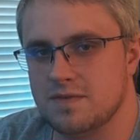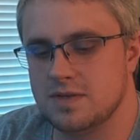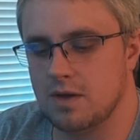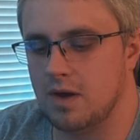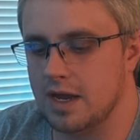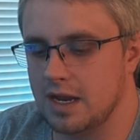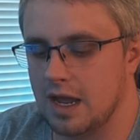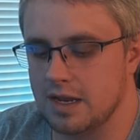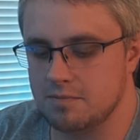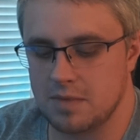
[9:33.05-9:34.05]
So
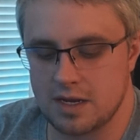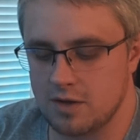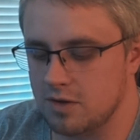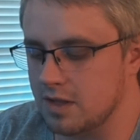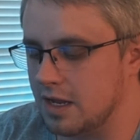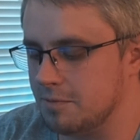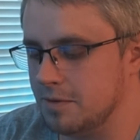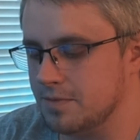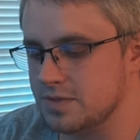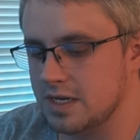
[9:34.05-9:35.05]
I know a lot of
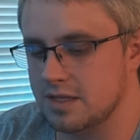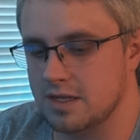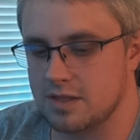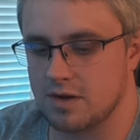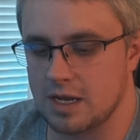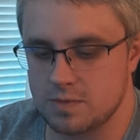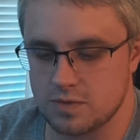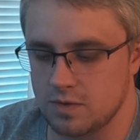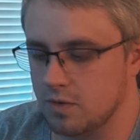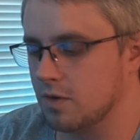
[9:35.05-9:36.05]
people said that they're
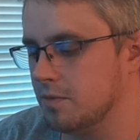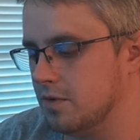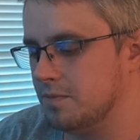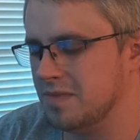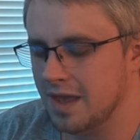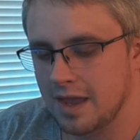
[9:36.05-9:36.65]
absolutely horrible,